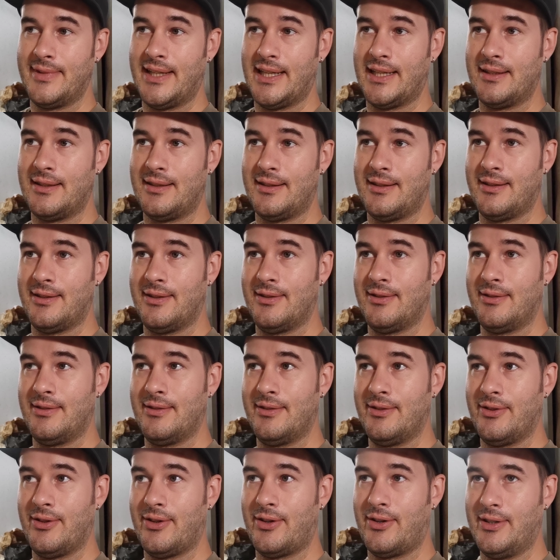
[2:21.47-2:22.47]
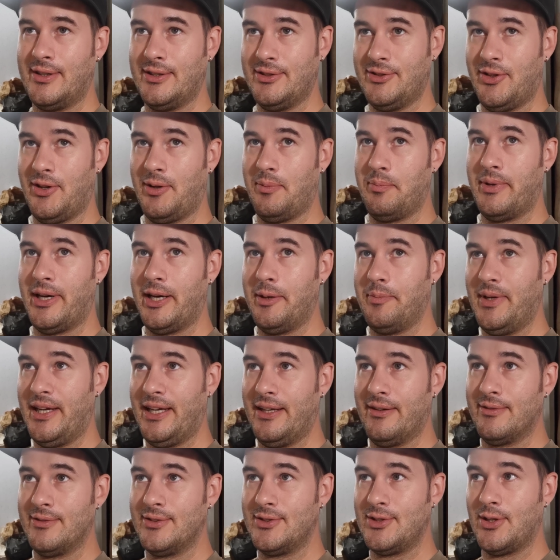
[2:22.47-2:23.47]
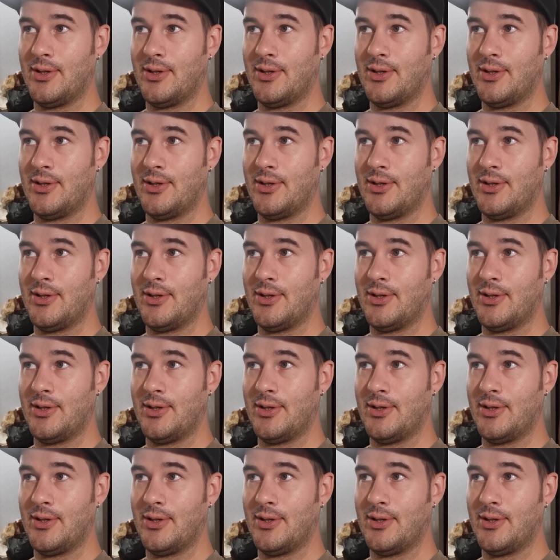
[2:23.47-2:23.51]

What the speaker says: that are installed by me.